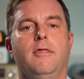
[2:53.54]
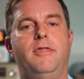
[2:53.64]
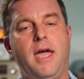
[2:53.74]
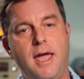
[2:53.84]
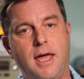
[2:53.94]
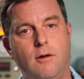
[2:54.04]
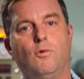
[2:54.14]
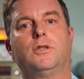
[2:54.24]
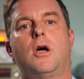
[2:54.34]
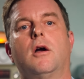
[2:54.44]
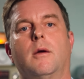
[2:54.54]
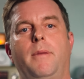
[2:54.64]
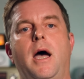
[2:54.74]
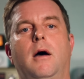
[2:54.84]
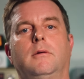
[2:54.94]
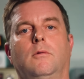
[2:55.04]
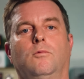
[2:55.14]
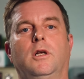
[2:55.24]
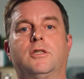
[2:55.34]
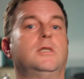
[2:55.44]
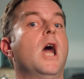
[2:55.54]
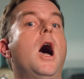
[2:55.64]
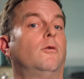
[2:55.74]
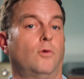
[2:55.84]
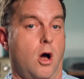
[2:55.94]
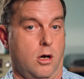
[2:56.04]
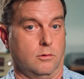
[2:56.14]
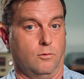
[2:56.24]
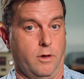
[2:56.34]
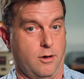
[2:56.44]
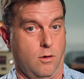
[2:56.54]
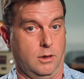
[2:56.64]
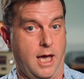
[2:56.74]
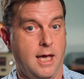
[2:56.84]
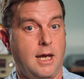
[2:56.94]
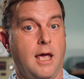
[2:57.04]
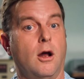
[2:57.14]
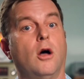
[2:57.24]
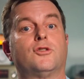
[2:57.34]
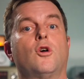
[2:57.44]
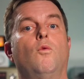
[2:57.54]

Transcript: Then we'll talk about what's not wrong with OLED and also